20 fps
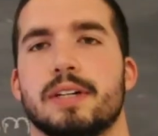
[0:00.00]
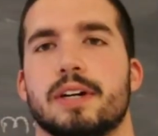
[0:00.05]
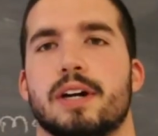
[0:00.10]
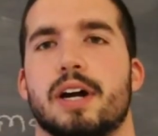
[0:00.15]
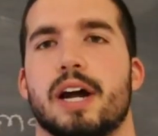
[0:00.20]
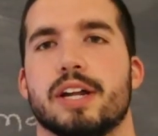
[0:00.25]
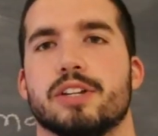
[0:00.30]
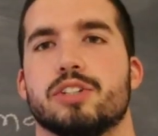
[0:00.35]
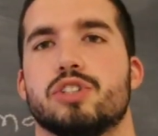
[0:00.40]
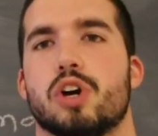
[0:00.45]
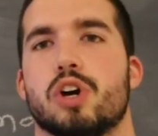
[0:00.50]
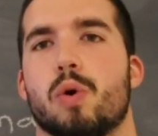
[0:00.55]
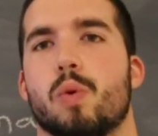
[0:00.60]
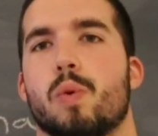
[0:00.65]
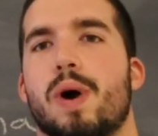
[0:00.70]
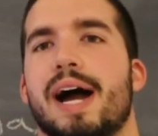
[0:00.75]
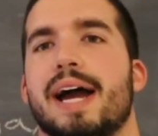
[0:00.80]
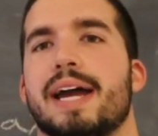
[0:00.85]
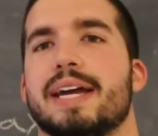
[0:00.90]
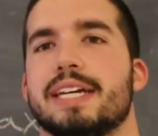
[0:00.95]
All right, so
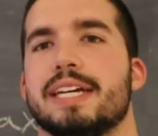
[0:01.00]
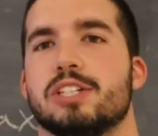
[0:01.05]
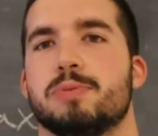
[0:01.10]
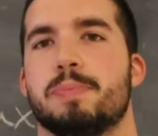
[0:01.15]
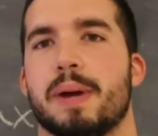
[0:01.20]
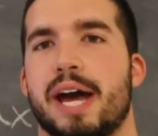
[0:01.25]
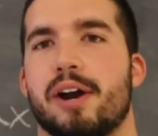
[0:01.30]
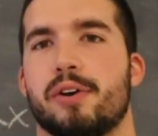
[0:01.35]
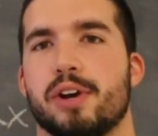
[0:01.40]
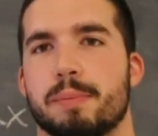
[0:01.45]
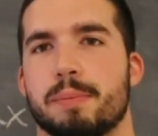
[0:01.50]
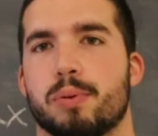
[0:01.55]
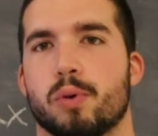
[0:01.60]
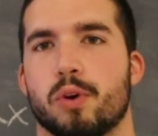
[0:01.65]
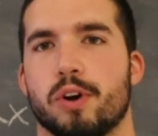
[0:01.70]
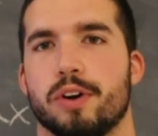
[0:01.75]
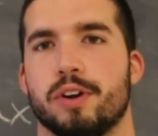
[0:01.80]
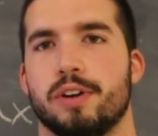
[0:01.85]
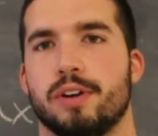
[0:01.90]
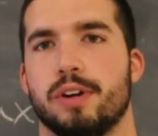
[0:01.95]
why is battery
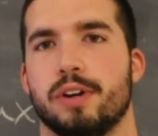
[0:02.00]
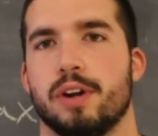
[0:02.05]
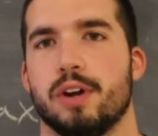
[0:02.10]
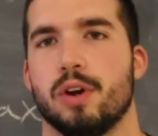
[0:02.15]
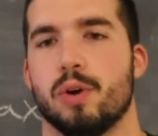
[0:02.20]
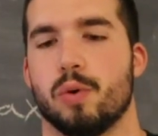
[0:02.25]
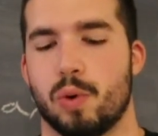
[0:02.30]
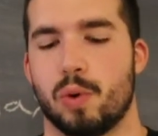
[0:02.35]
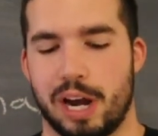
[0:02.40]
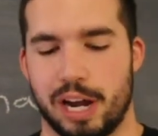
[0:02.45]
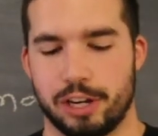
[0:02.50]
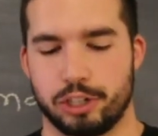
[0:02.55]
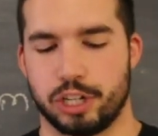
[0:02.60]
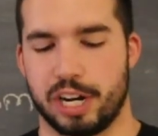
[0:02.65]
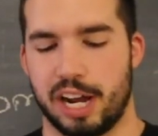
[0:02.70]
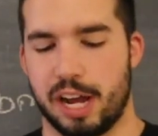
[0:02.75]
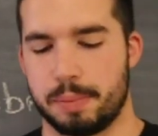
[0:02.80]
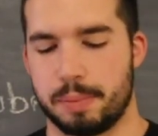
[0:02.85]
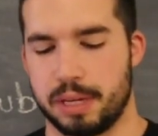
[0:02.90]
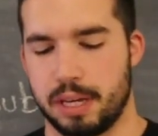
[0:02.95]
important? Why should
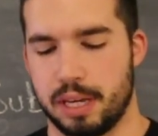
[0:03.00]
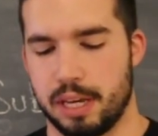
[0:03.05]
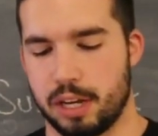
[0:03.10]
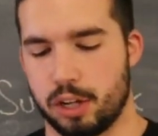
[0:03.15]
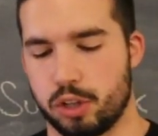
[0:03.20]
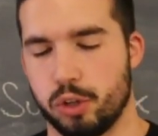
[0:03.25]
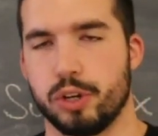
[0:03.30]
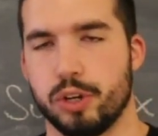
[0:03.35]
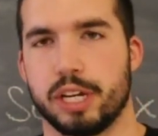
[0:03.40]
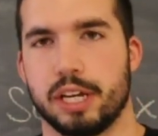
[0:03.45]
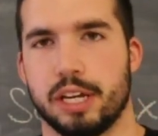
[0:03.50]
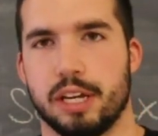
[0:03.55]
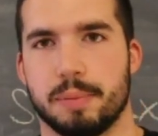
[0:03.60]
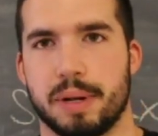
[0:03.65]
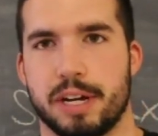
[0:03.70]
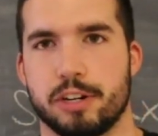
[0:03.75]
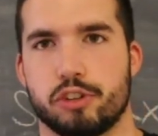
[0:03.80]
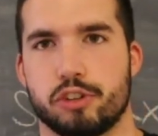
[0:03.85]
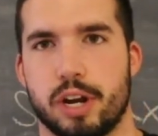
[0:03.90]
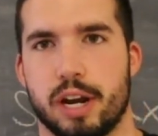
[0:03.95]
I be including it in
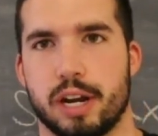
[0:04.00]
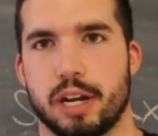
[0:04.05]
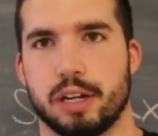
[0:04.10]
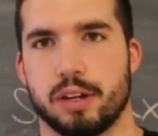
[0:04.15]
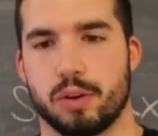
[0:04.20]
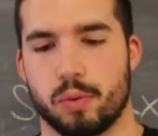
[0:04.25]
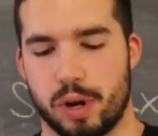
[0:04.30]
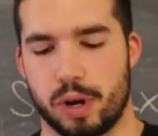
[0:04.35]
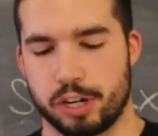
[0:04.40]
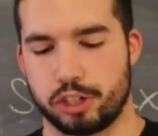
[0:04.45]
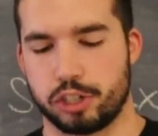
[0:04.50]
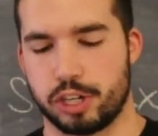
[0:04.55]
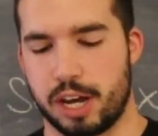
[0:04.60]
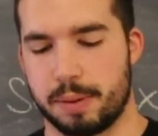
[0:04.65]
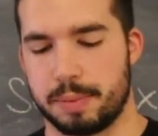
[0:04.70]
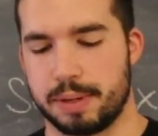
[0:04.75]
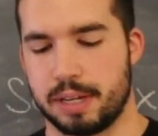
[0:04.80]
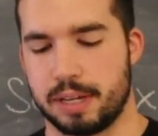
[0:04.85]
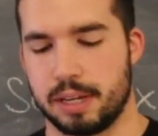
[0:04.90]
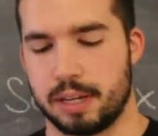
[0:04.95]
my training? Why should
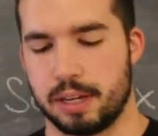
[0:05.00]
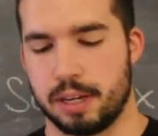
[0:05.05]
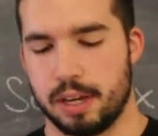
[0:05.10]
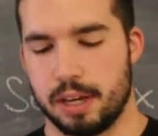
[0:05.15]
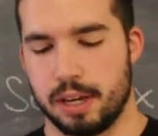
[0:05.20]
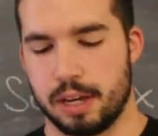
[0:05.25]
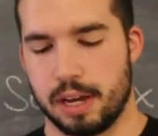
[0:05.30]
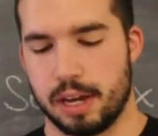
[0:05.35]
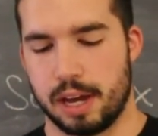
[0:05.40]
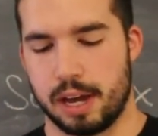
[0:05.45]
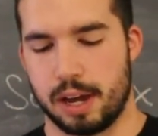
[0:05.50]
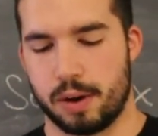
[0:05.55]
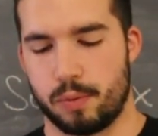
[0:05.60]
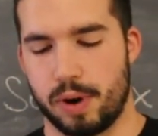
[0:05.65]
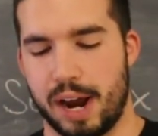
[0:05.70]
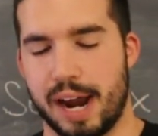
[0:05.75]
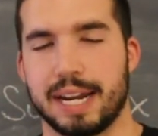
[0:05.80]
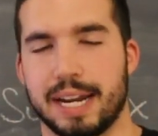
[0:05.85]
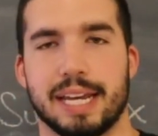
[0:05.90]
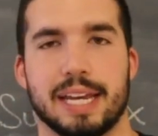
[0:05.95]
I be
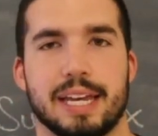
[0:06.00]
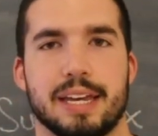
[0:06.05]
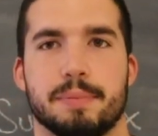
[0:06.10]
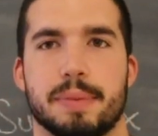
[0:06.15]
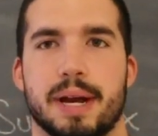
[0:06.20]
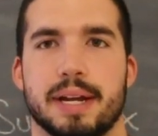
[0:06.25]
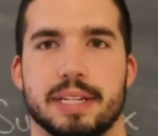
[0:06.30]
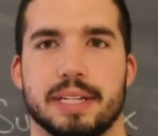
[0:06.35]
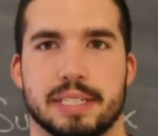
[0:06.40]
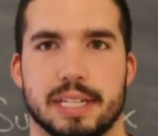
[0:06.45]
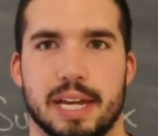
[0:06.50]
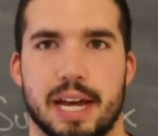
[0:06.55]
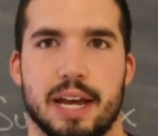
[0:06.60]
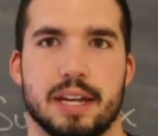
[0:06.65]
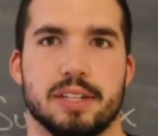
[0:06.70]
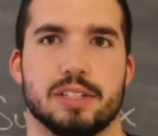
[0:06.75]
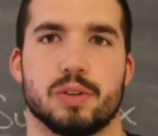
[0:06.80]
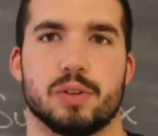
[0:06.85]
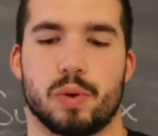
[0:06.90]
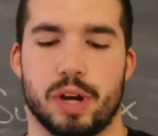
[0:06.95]
writing it in my
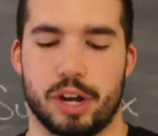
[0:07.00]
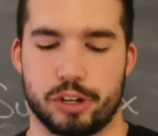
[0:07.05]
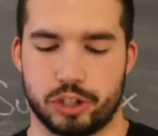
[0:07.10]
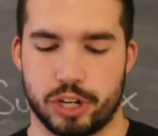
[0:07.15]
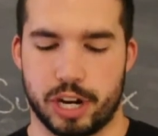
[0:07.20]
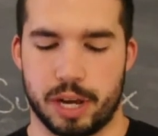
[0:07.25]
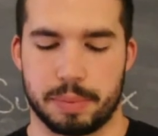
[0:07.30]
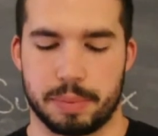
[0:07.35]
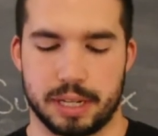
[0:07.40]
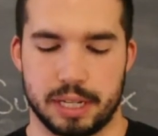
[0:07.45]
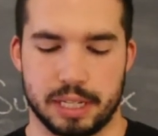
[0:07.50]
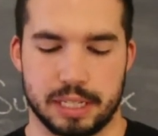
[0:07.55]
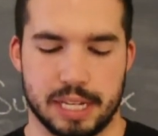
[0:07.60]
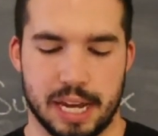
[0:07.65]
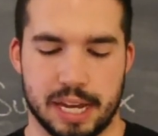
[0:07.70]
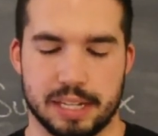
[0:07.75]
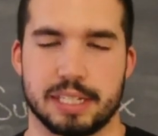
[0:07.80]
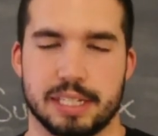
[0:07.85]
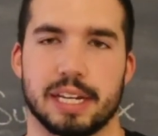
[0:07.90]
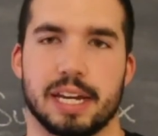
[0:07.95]
designs? And why should I be
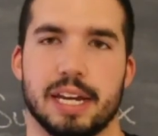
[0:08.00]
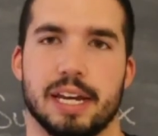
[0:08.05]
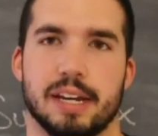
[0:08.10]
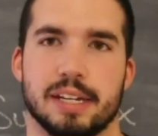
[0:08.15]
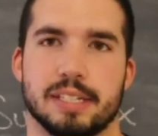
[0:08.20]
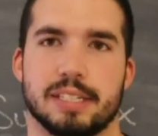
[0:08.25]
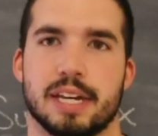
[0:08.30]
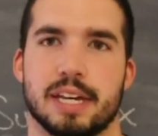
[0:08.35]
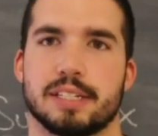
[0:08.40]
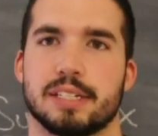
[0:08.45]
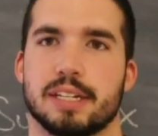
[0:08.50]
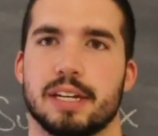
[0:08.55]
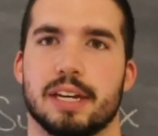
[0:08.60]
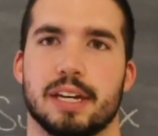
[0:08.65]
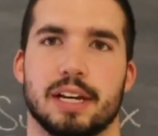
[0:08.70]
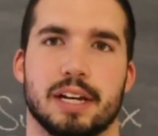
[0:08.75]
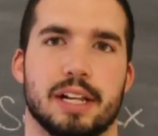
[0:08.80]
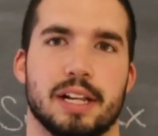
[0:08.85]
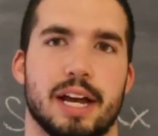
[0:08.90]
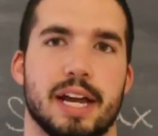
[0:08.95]
testing it and assessing
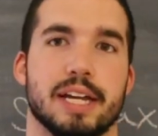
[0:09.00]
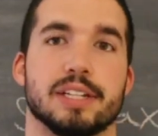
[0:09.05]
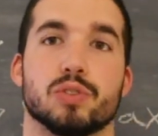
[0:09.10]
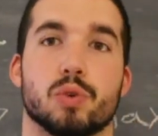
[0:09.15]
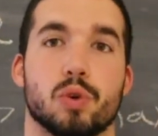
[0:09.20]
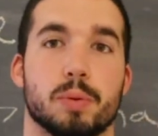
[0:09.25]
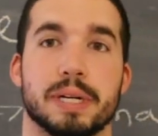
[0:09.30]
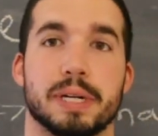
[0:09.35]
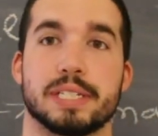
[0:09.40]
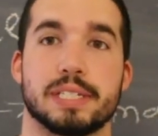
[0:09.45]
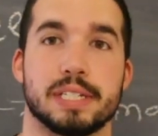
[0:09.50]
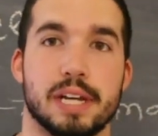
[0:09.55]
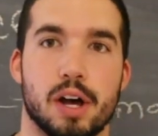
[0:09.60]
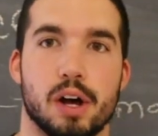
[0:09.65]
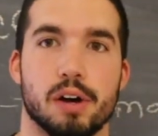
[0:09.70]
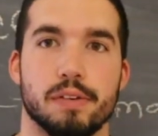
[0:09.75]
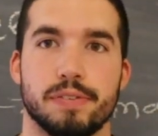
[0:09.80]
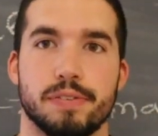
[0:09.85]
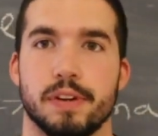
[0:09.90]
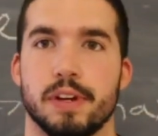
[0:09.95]
it in clients or
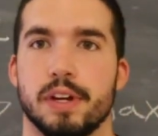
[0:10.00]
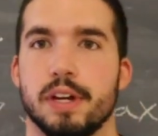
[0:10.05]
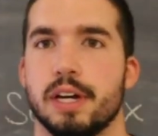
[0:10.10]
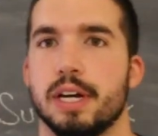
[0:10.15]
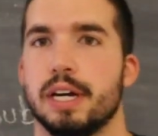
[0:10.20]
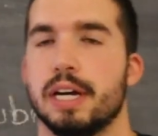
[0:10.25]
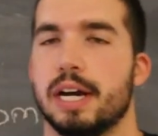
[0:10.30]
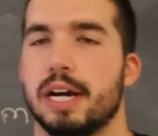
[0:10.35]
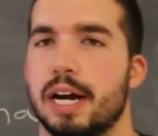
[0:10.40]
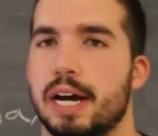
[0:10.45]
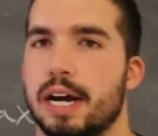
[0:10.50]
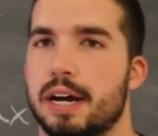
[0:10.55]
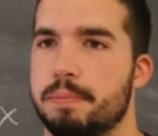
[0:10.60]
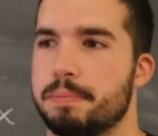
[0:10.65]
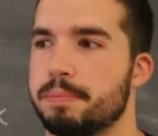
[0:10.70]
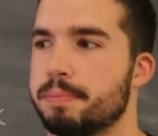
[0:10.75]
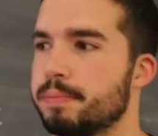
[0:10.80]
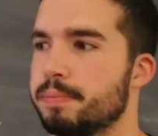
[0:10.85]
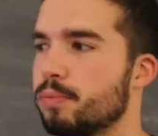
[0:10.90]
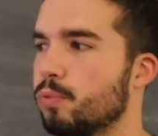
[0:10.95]
myself?
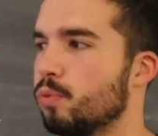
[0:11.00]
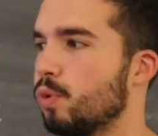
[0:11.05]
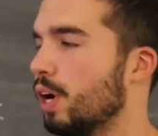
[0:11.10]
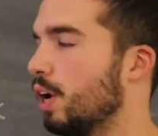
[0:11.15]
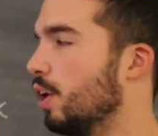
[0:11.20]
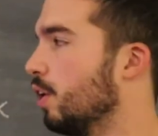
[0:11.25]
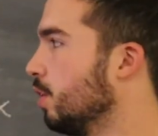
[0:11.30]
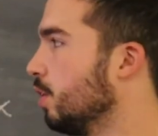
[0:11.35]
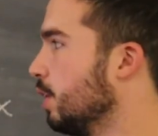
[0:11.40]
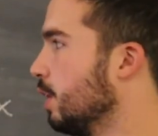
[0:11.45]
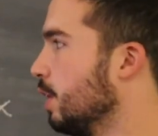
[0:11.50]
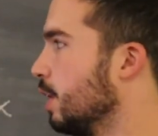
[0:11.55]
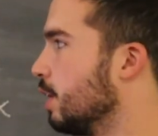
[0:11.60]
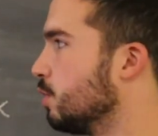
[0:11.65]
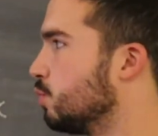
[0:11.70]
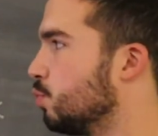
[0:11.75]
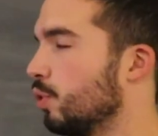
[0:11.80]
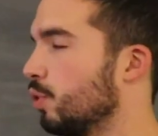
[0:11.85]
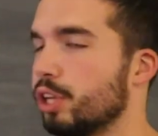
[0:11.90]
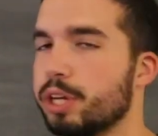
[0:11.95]
Well,
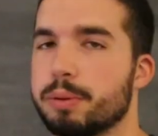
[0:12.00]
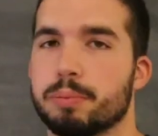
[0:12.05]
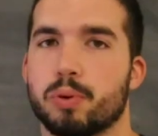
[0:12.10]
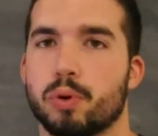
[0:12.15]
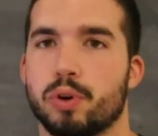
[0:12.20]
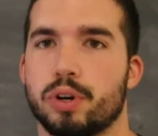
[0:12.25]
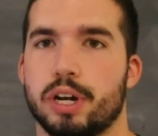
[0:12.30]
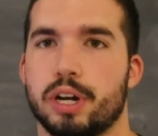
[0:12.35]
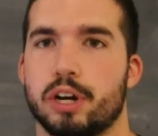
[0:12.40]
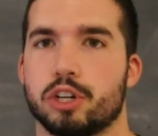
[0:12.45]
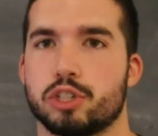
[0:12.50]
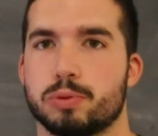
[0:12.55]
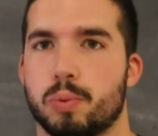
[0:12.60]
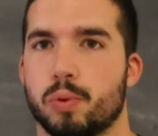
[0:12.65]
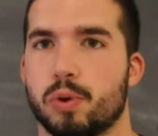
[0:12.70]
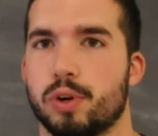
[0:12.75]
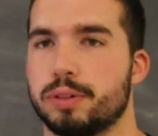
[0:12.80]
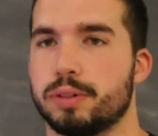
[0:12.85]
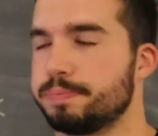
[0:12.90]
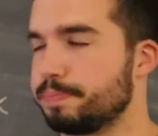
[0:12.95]
it's really important in our
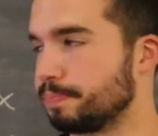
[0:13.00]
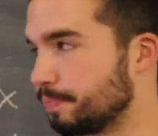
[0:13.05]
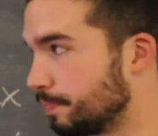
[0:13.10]
sport.